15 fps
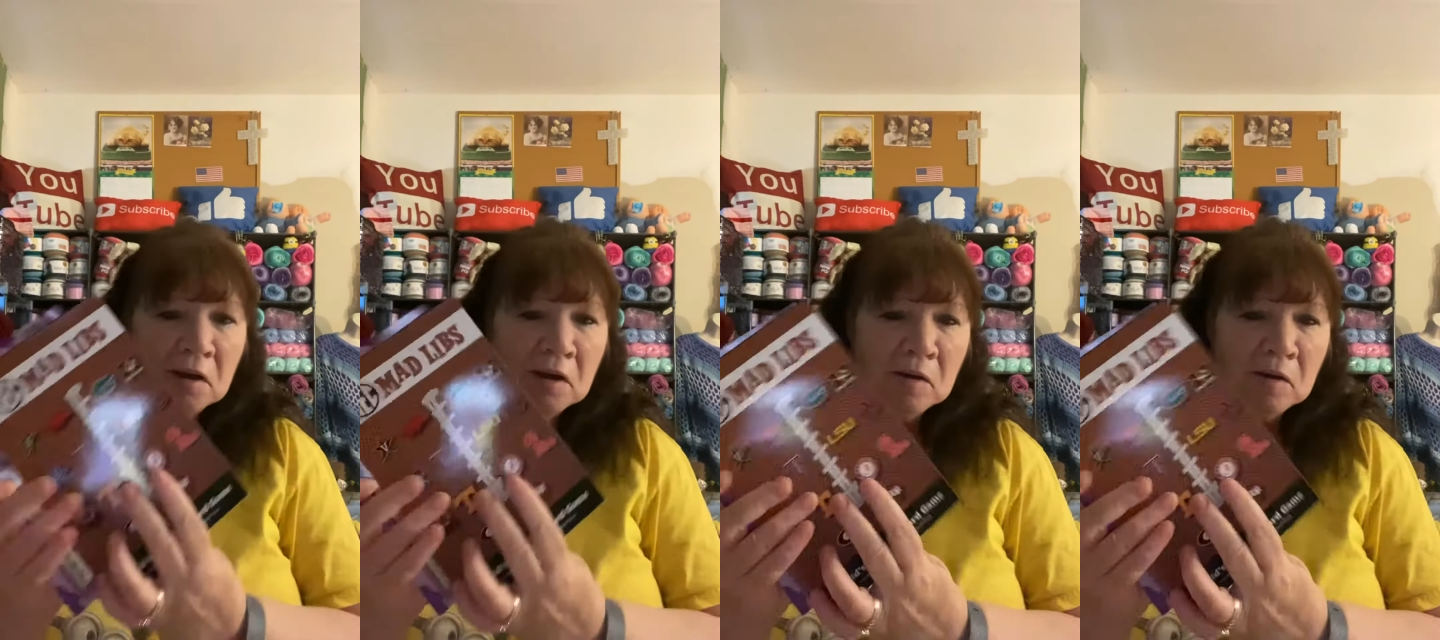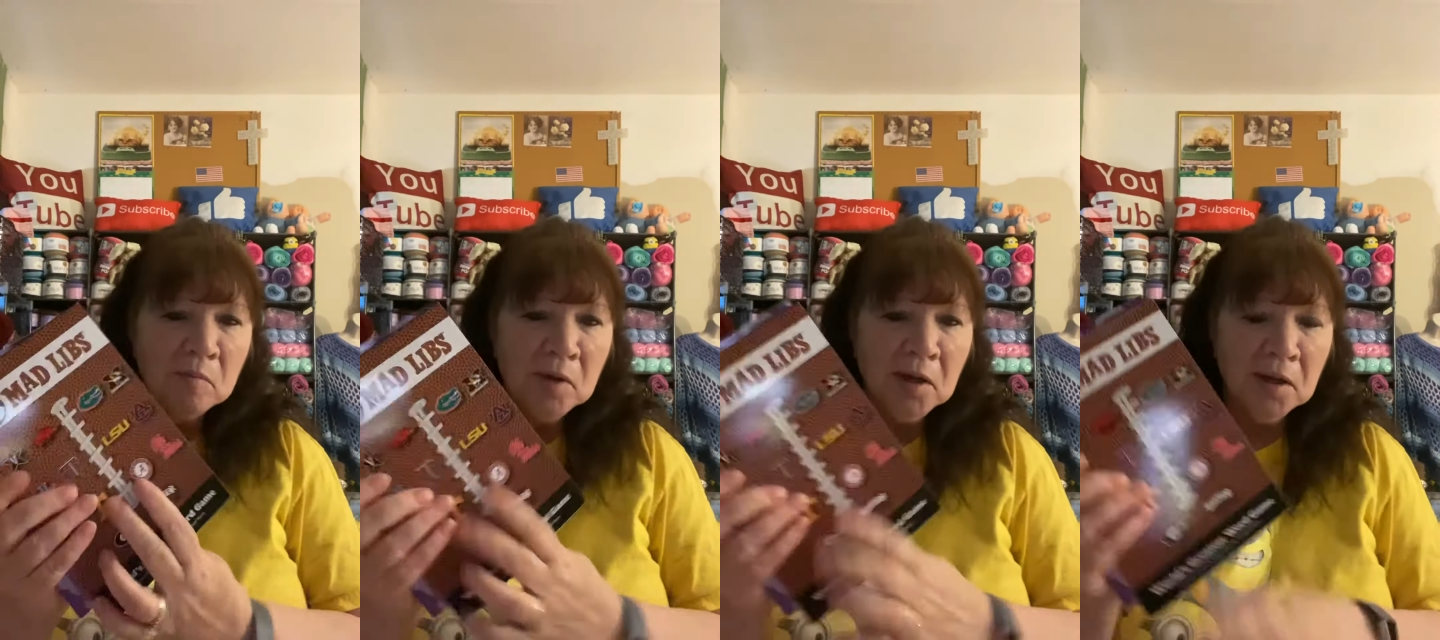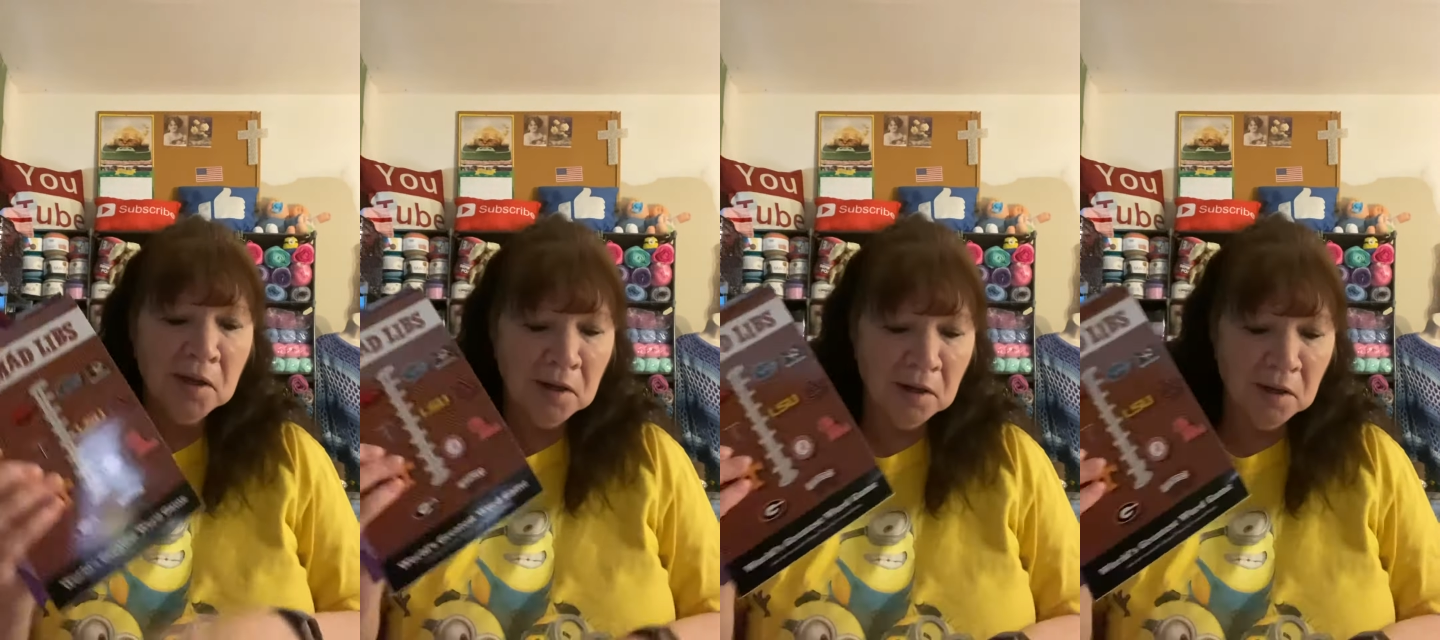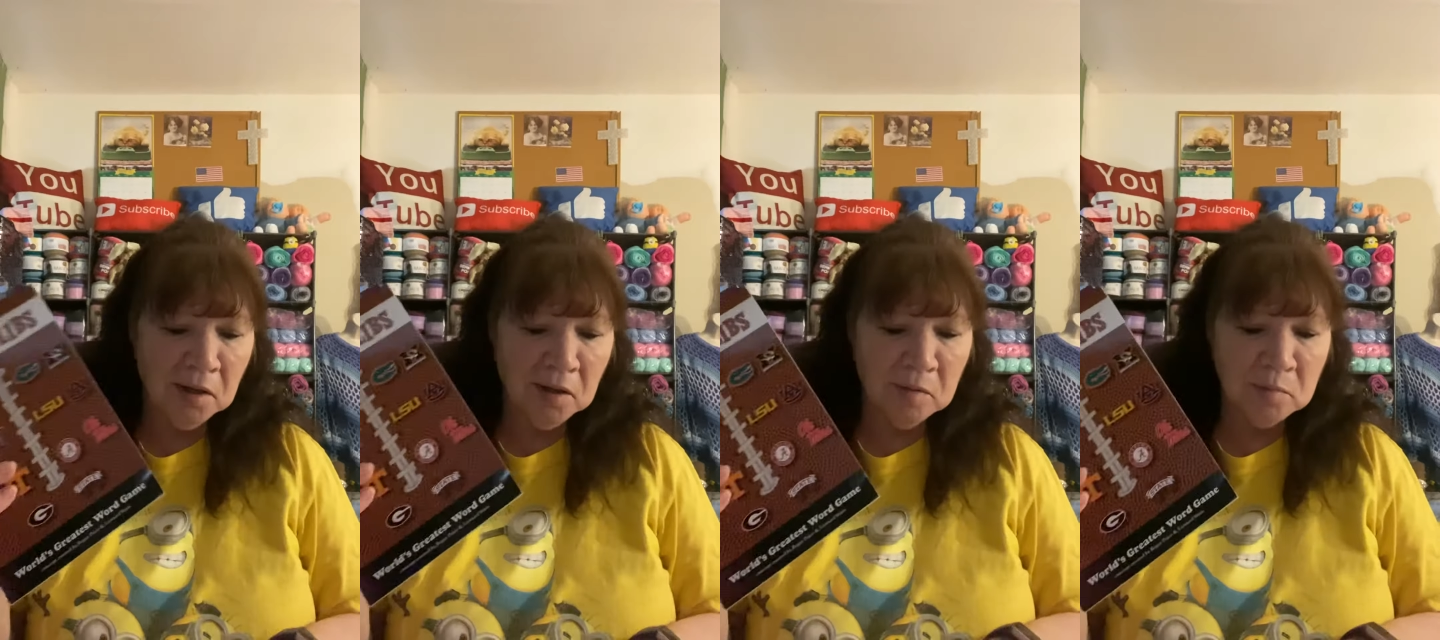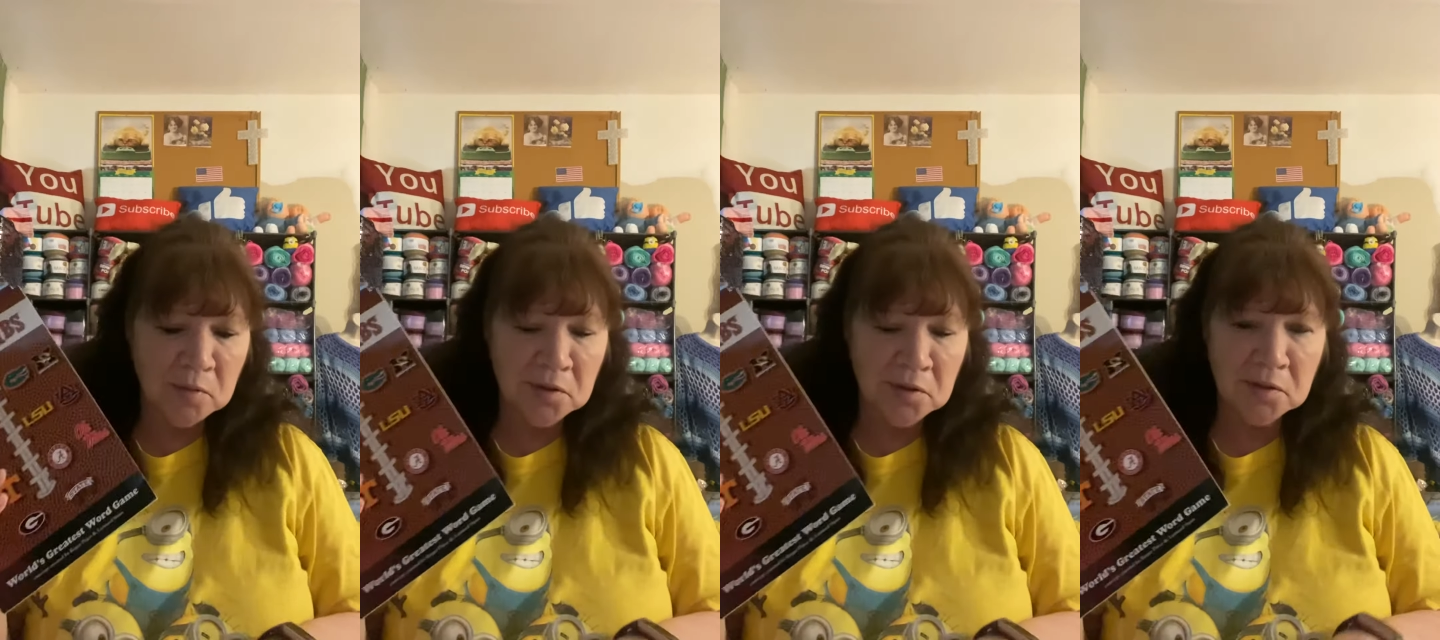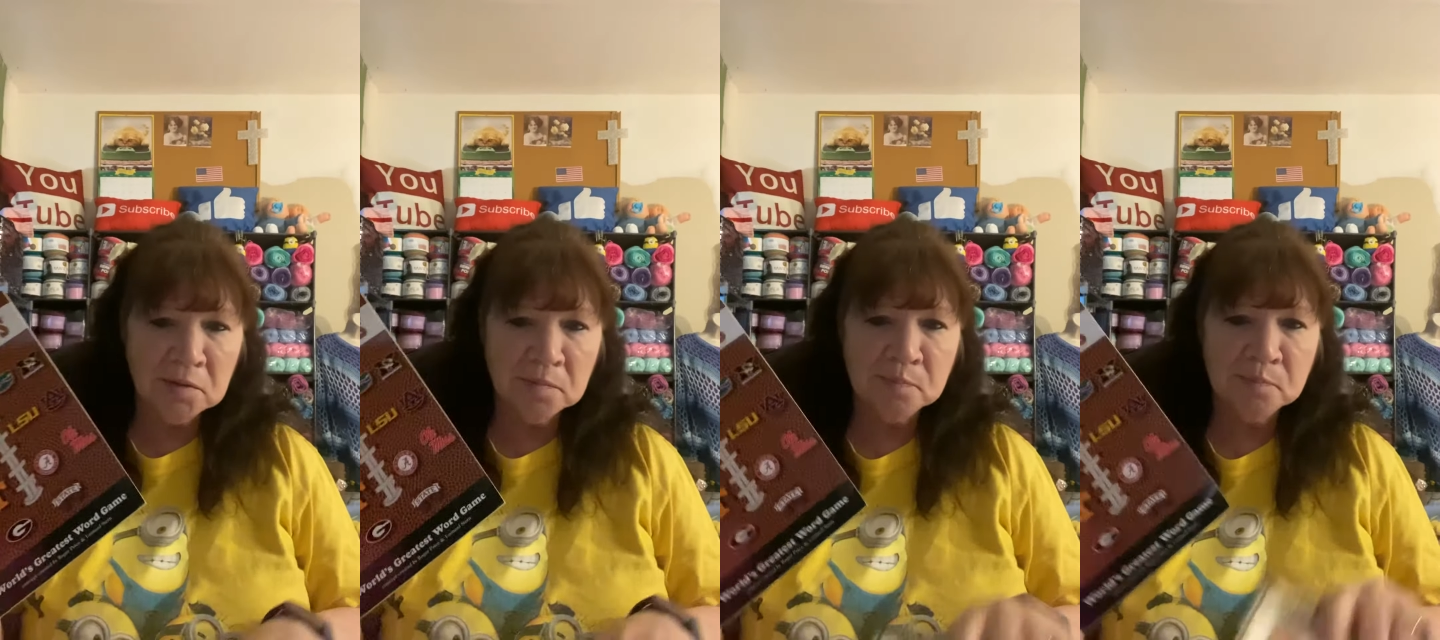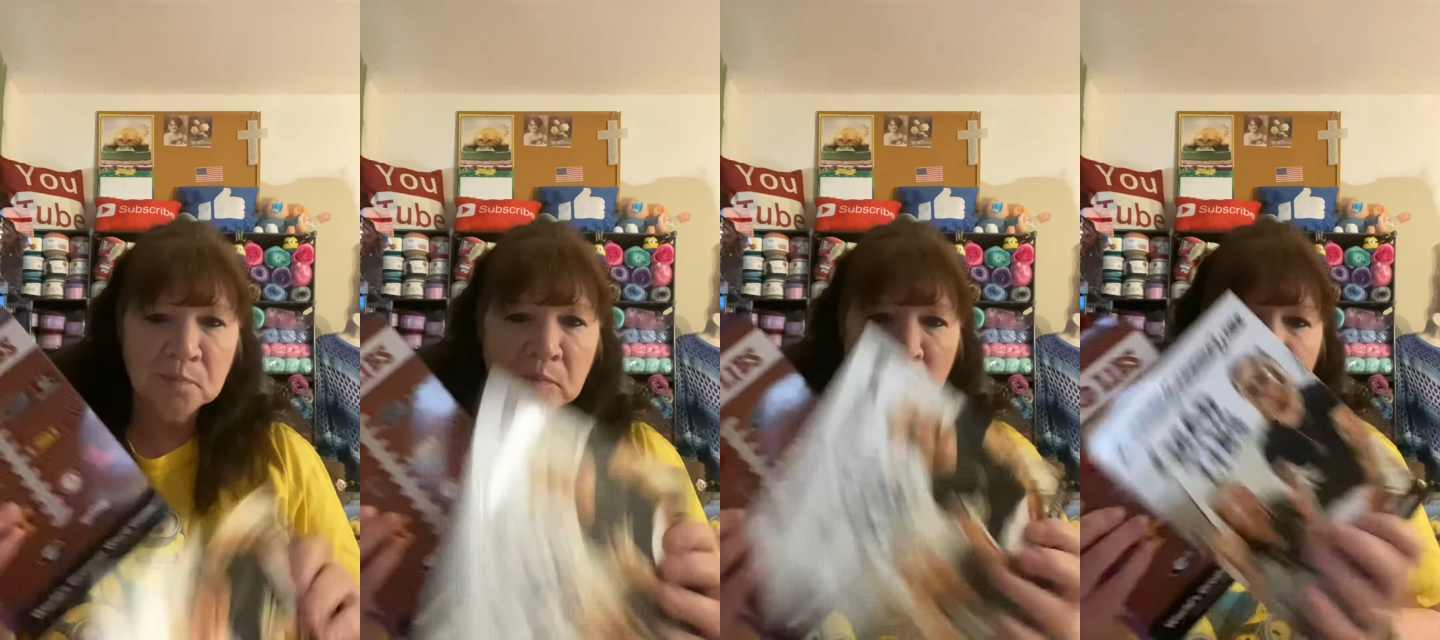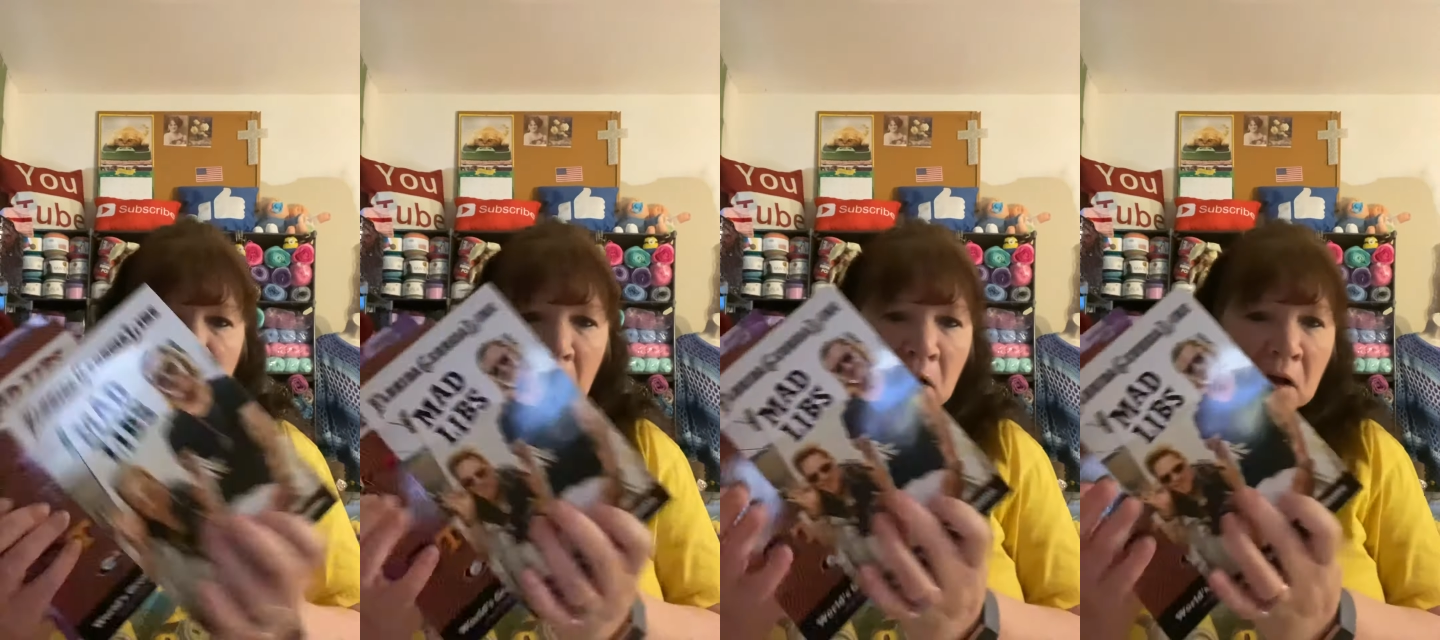Mad Libs,
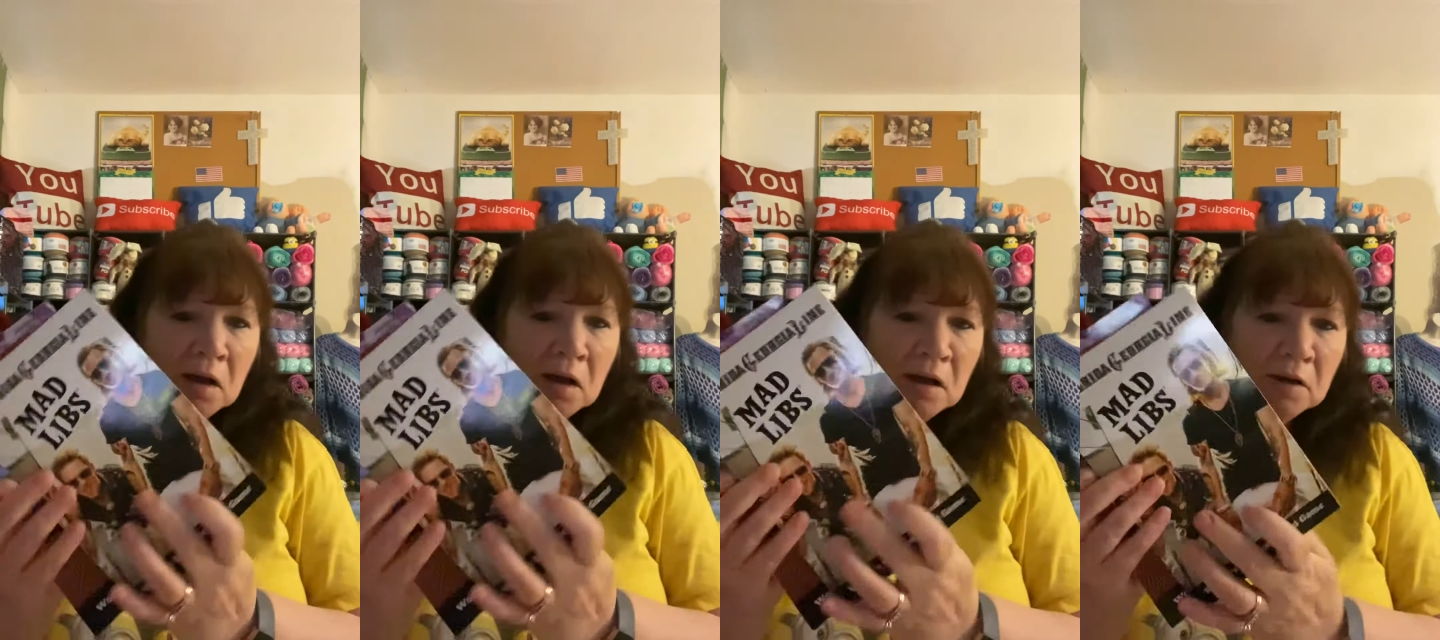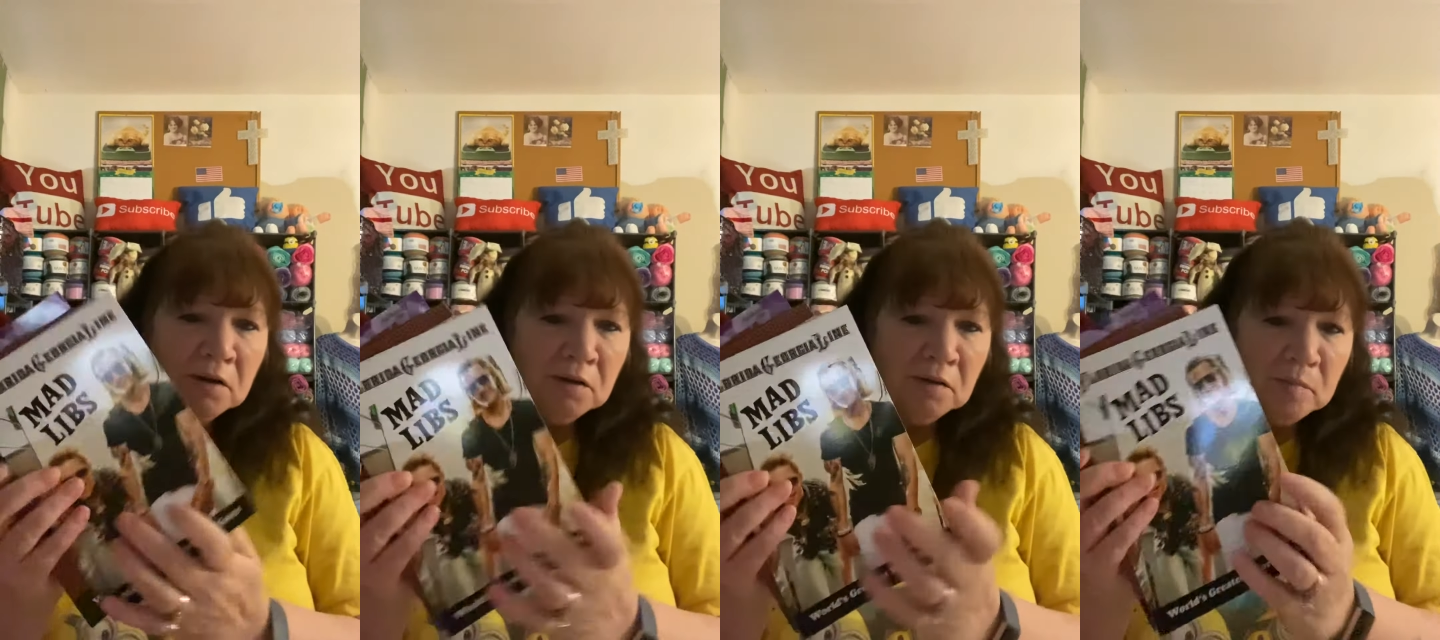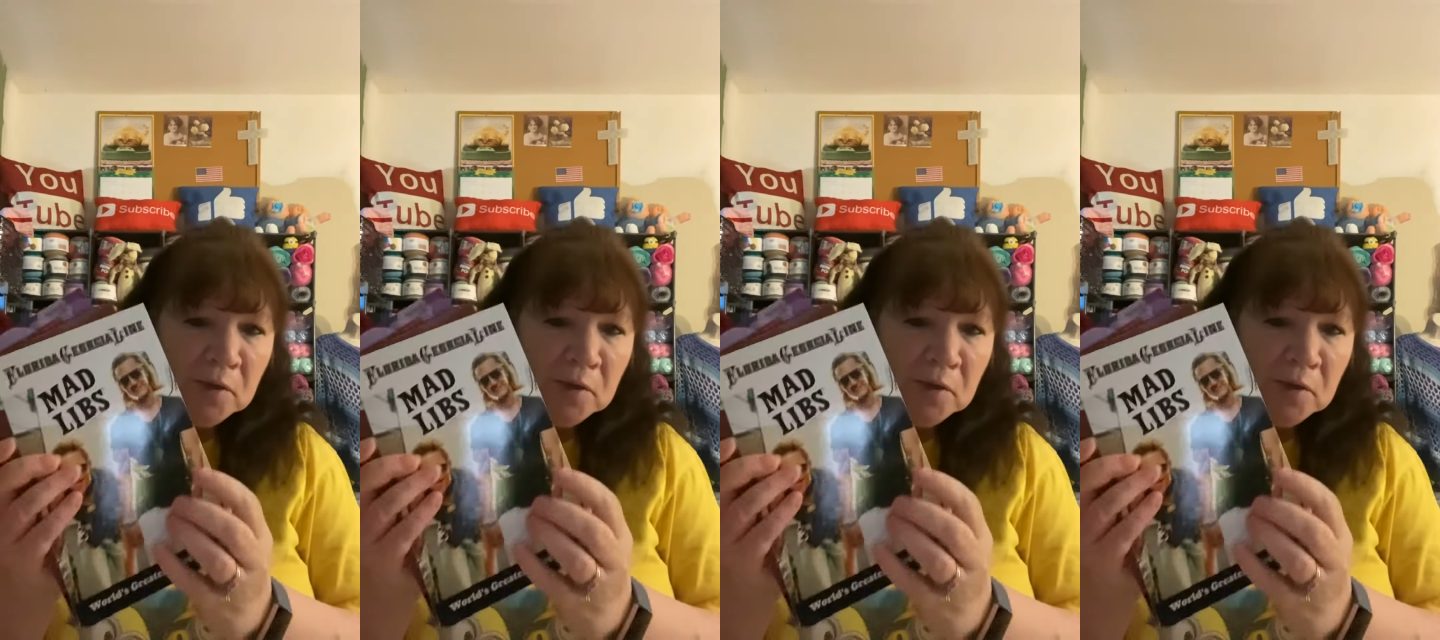another